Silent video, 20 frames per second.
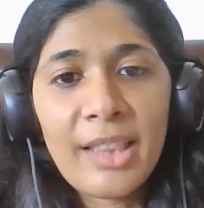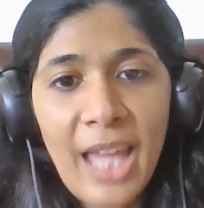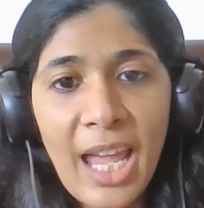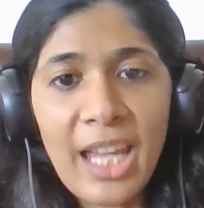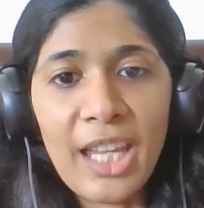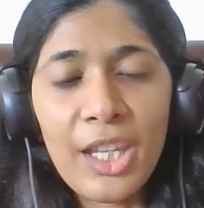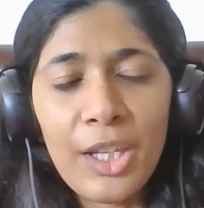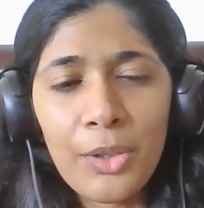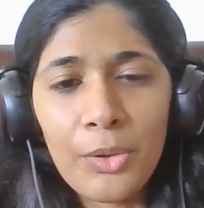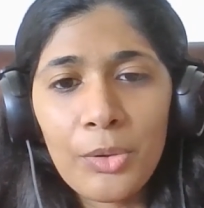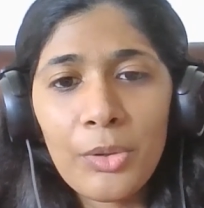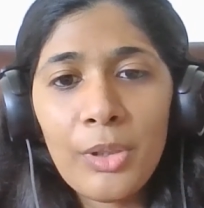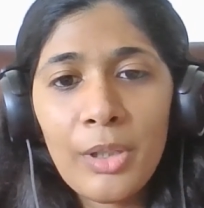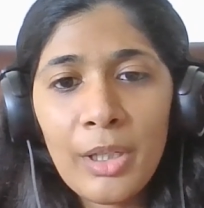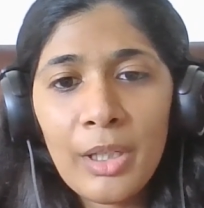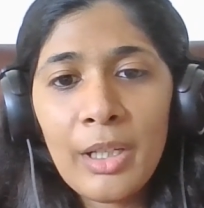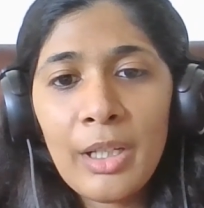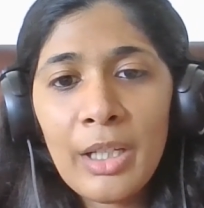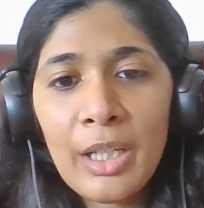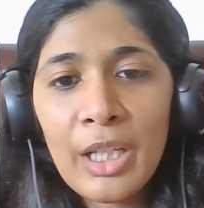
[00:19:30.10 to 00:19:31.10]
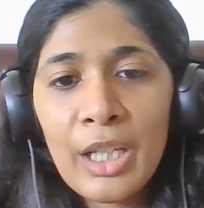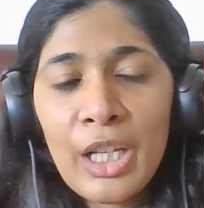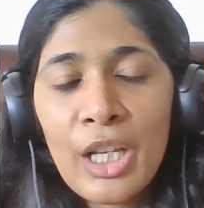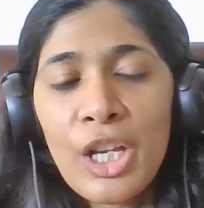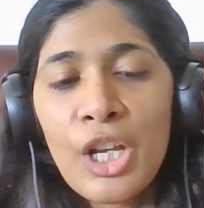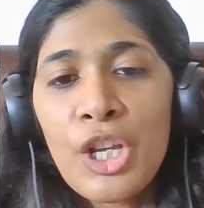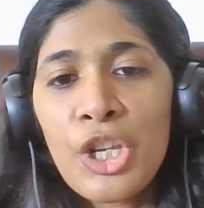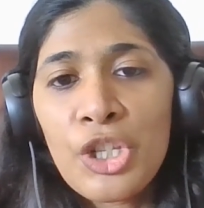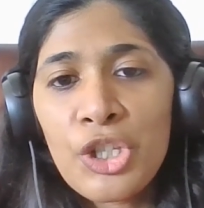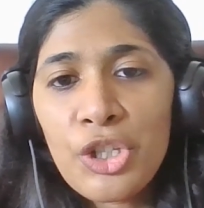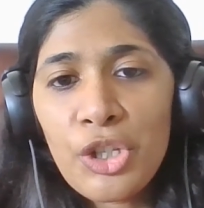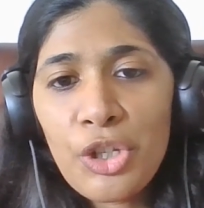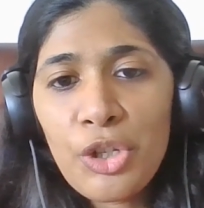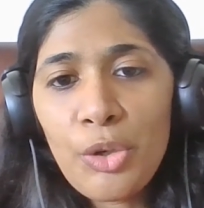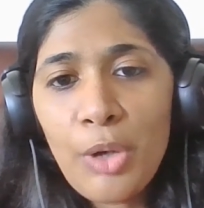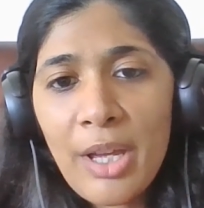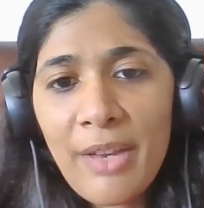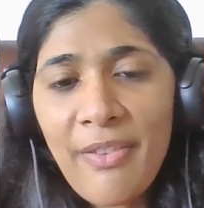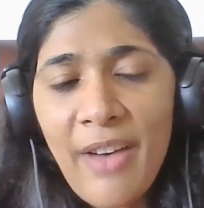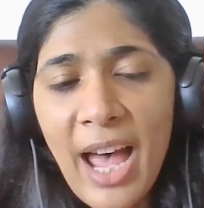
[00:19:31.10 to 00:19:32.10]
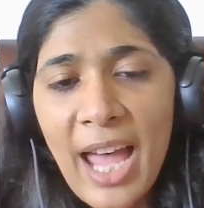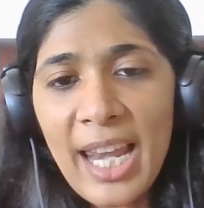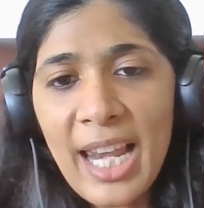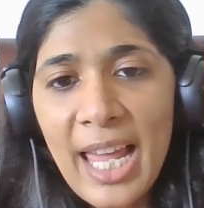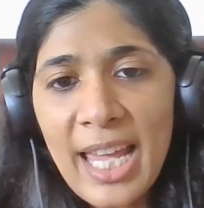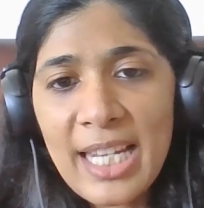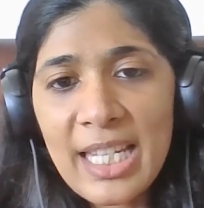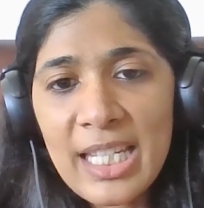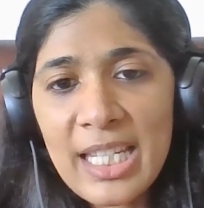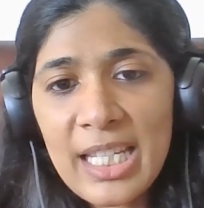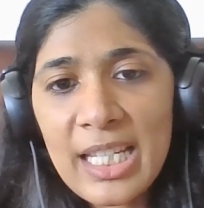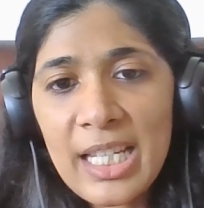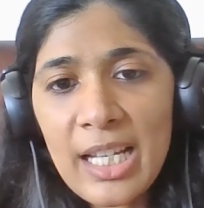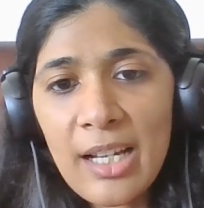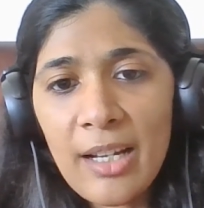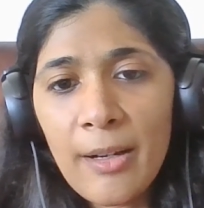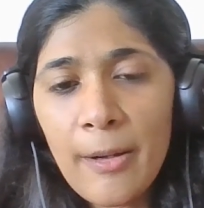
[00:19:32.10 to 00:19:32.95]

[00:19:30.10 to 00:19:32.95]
Thank you. So you have highlighted